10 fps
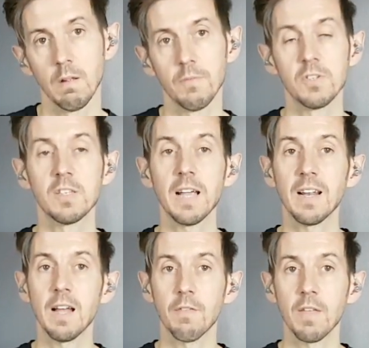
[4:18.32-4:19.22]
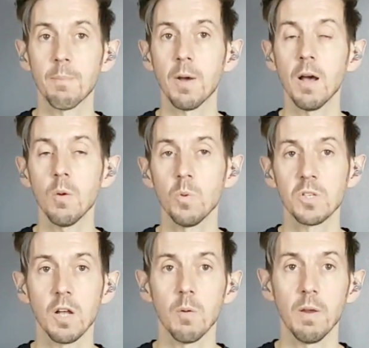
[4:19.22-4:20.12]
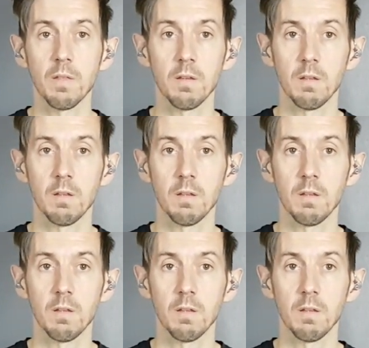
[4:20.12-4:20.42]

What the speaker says: Second half of that bar, we start with,